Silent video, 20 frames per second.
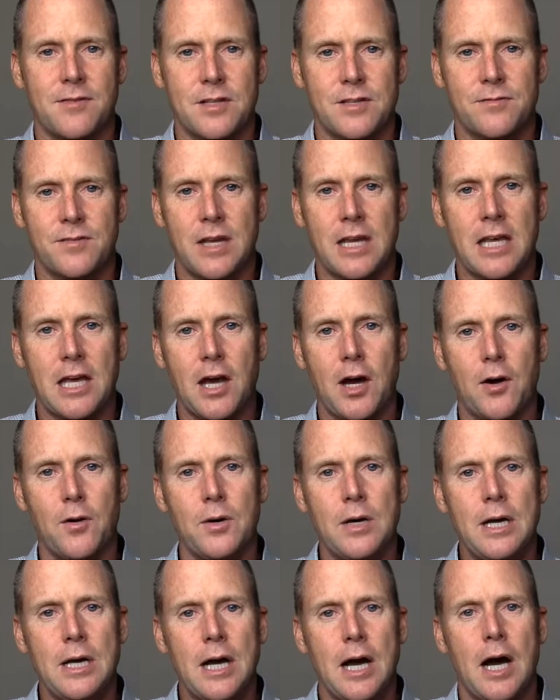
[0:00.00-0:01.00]
this
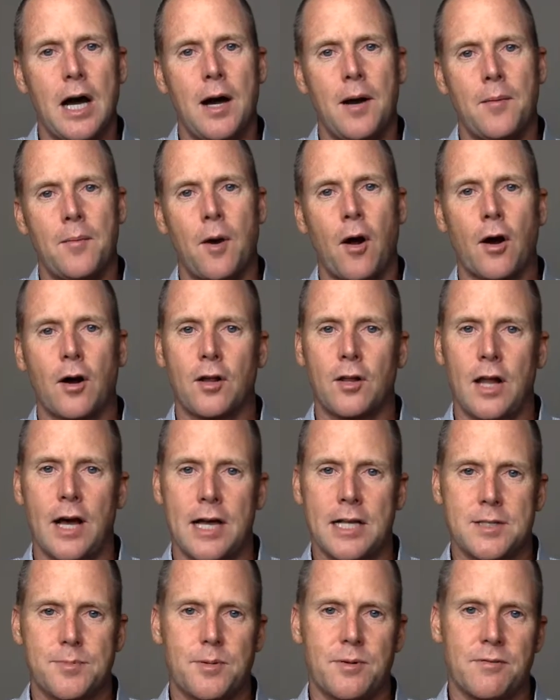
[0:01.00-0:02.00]
video, our
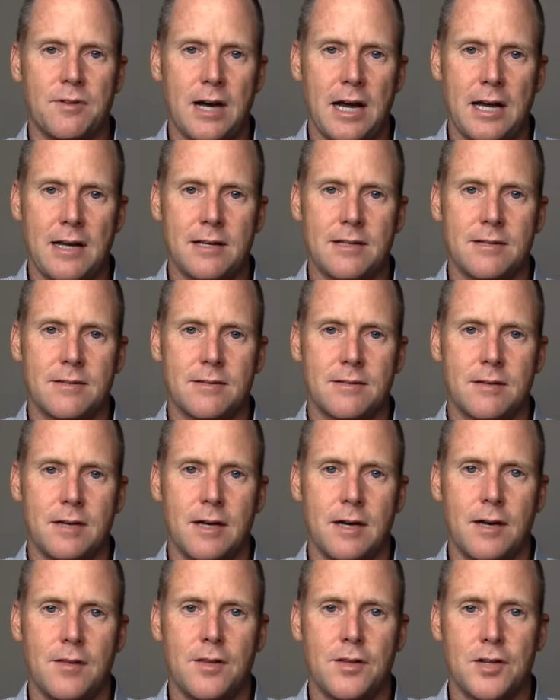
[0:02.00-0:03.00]
clients provide
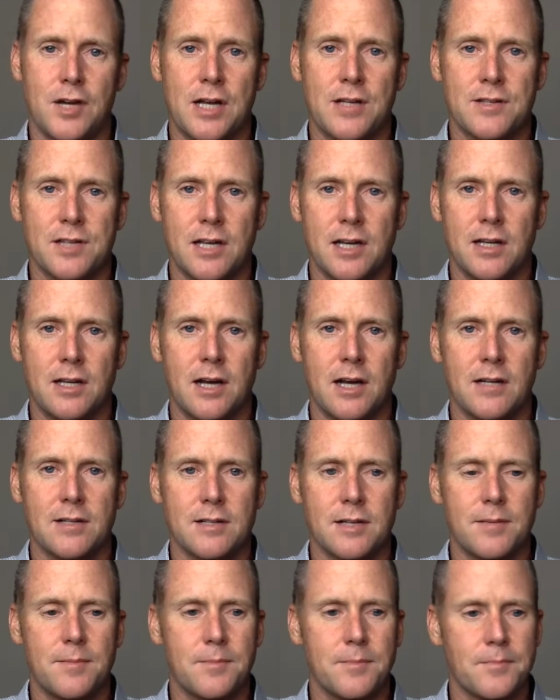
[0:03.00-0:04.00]
the translated
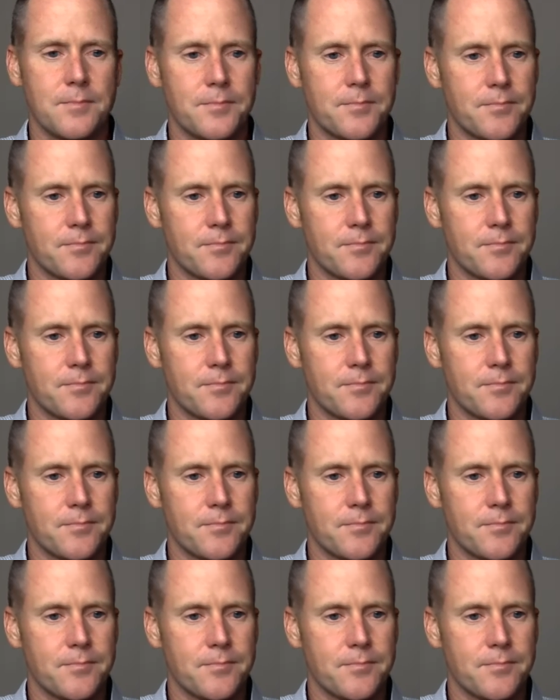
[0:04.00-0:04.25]
content.